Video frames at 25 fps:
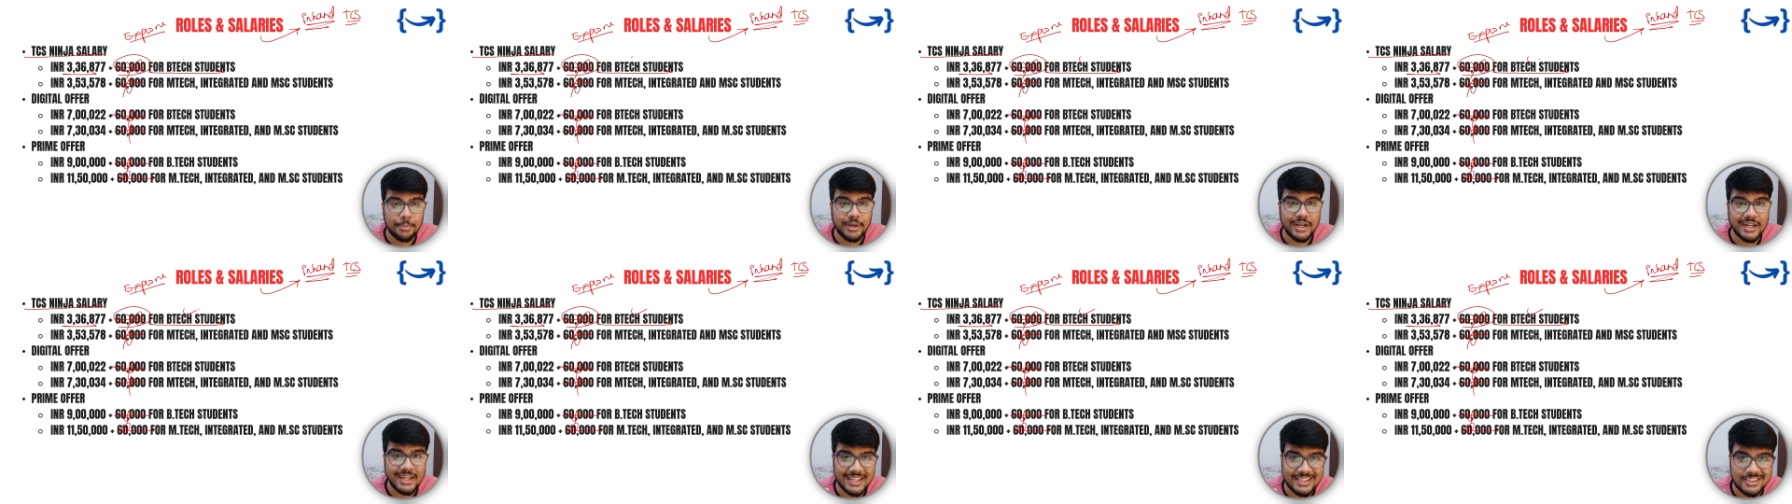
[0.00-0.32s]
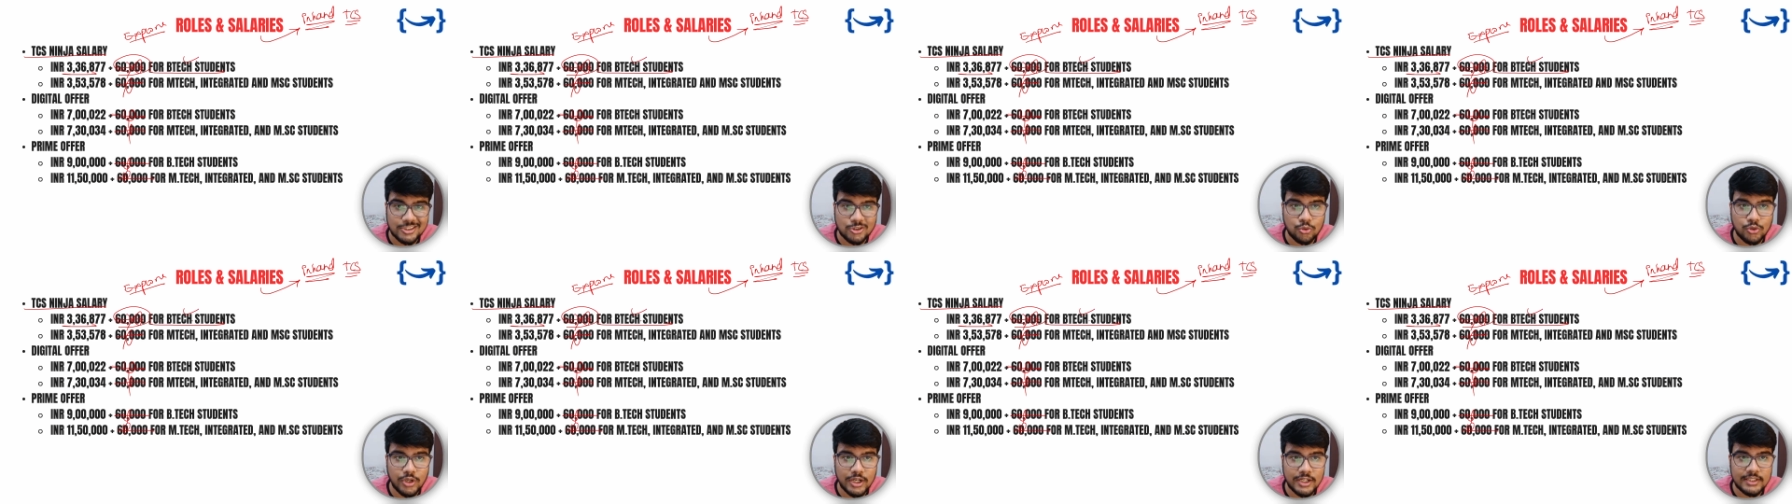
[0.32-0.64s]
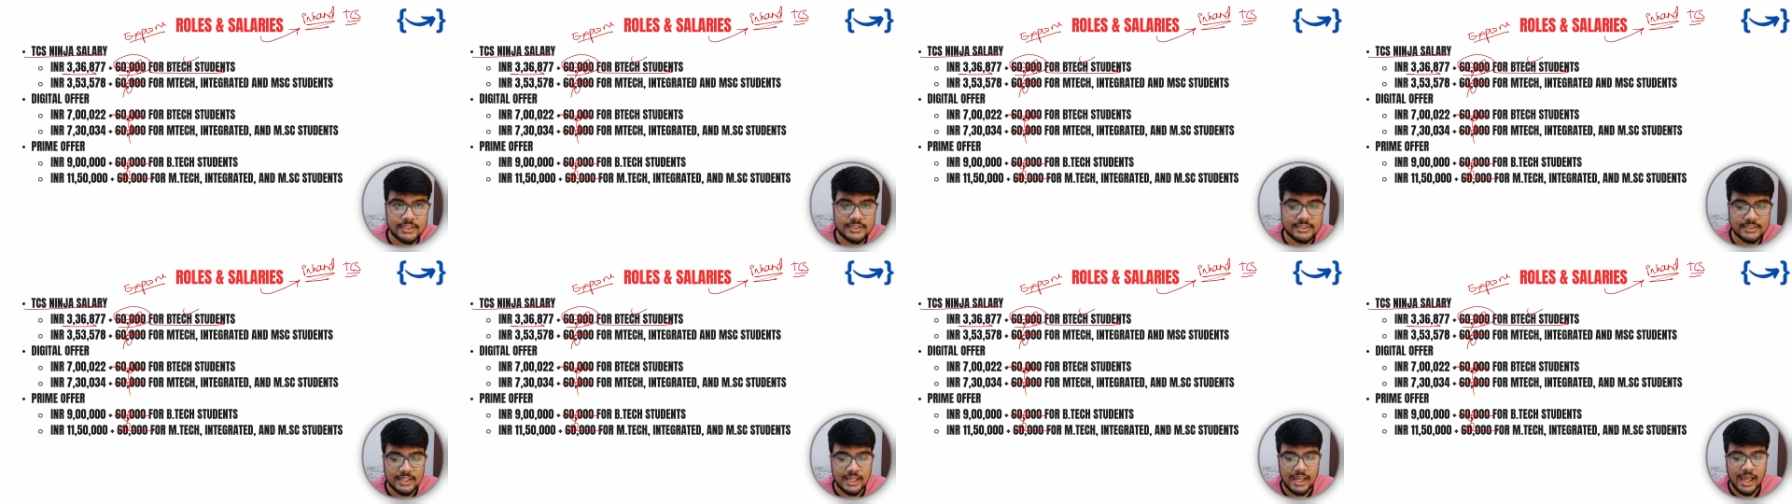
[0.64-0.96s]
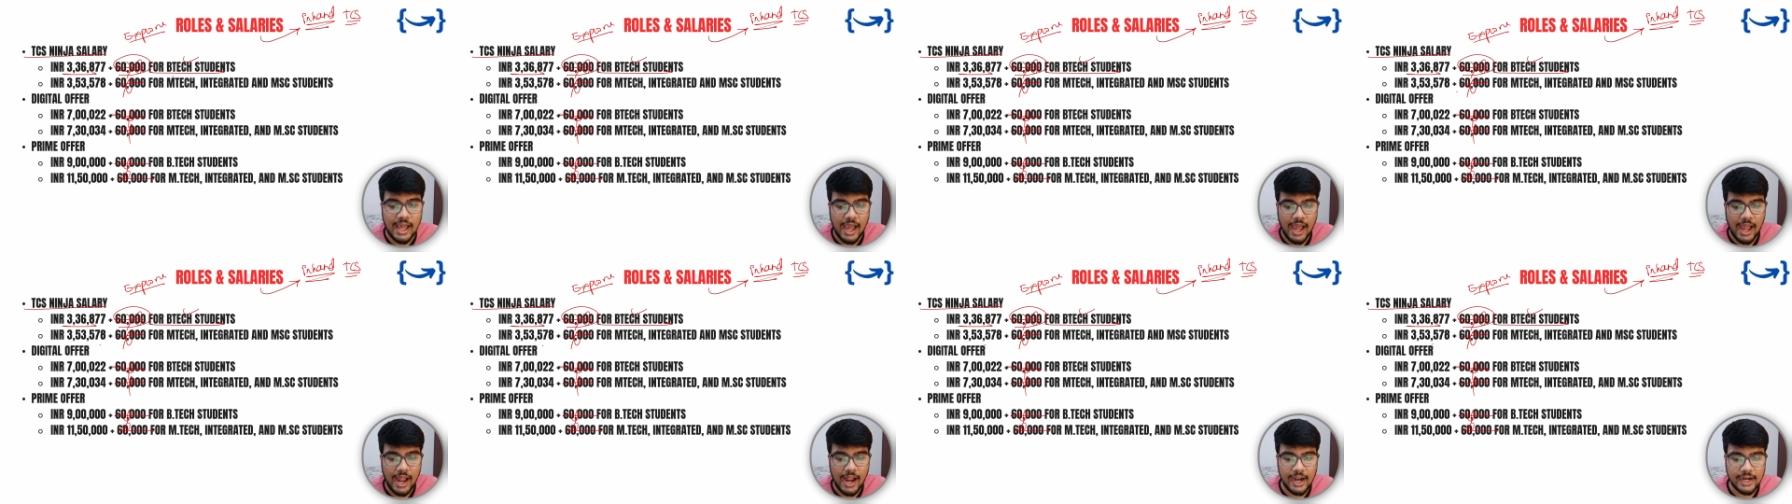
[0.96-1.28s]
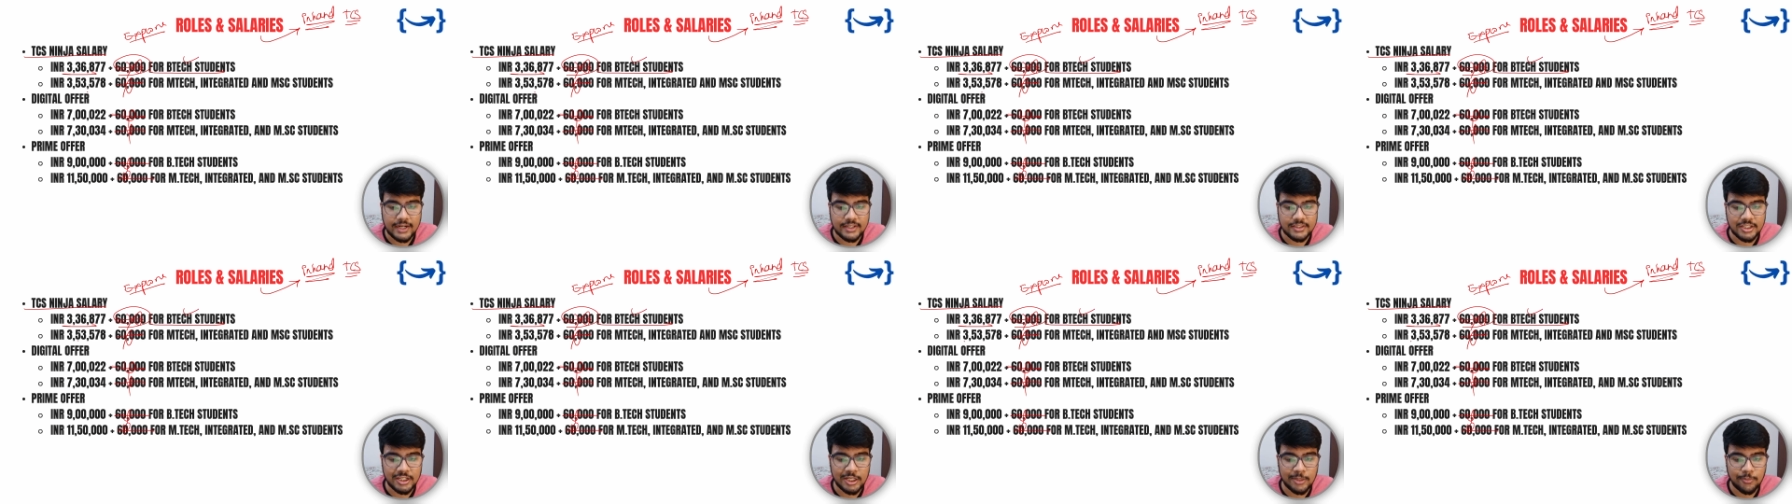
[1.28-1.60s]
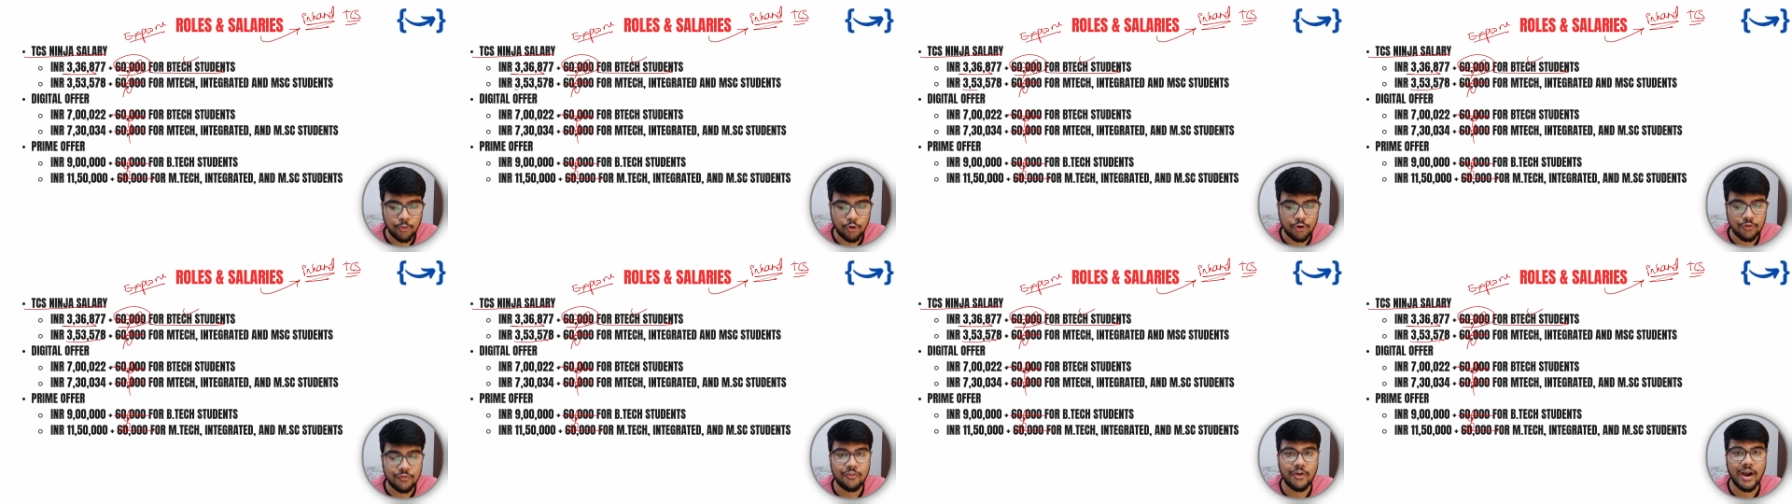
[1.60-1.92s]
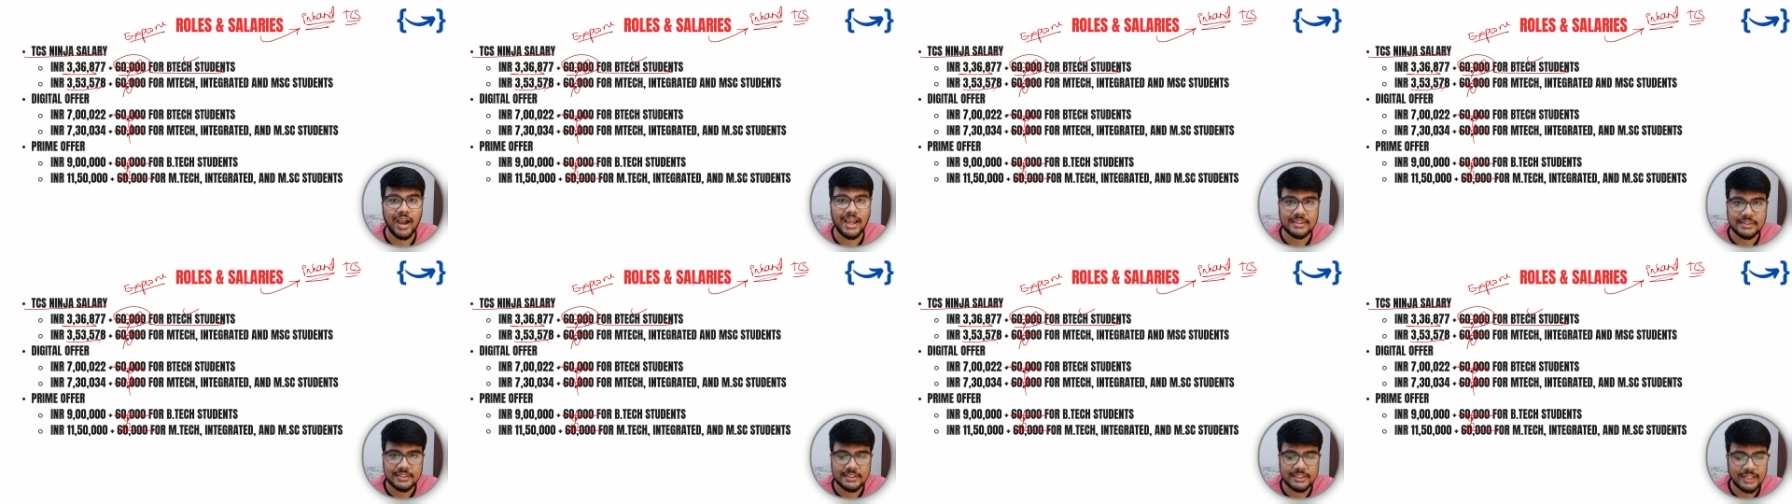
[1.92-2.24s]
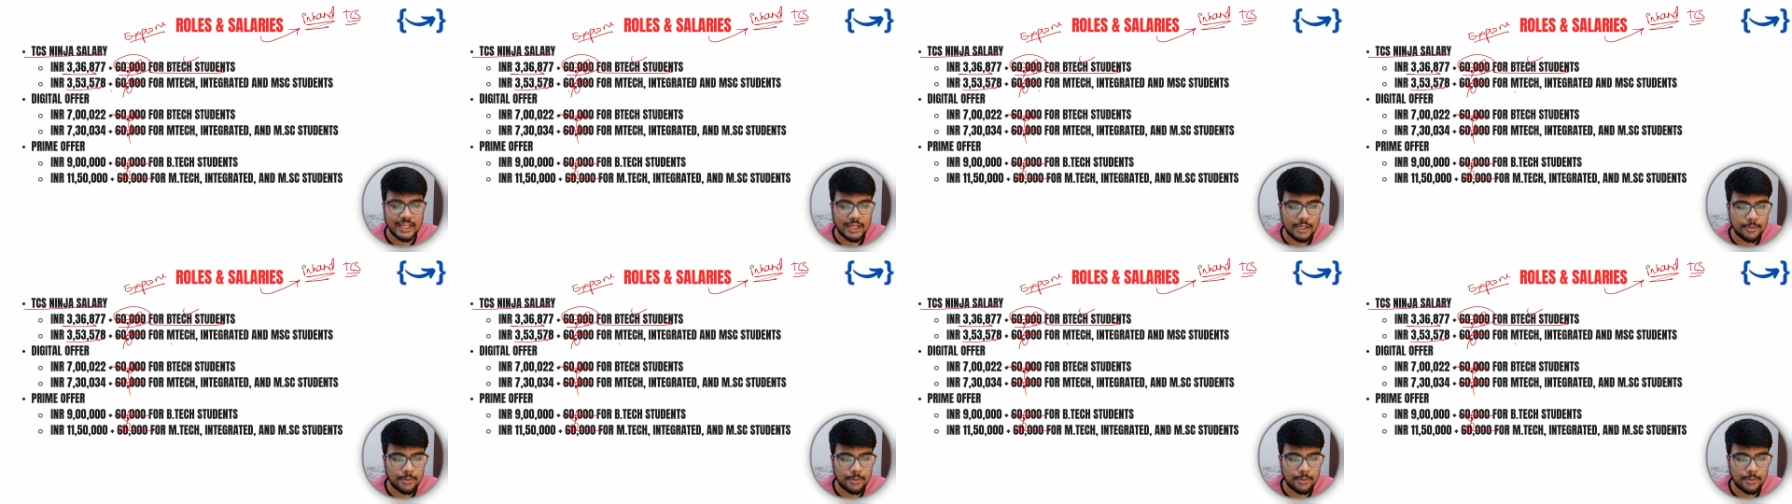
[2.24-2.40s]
B.Tech students and 3.53